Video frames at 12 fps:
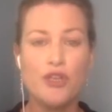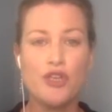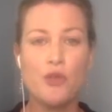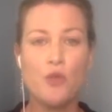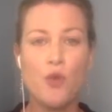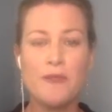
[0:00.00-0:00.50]

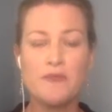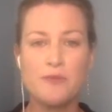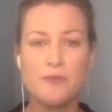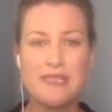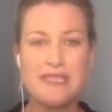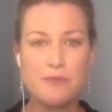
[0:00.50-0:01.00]
you want them
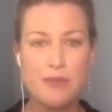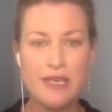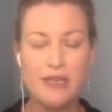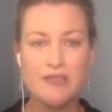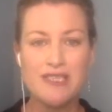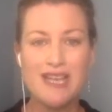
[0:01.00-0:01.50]
to be
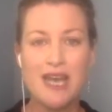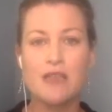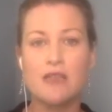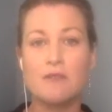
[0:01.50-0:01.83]
speaking to other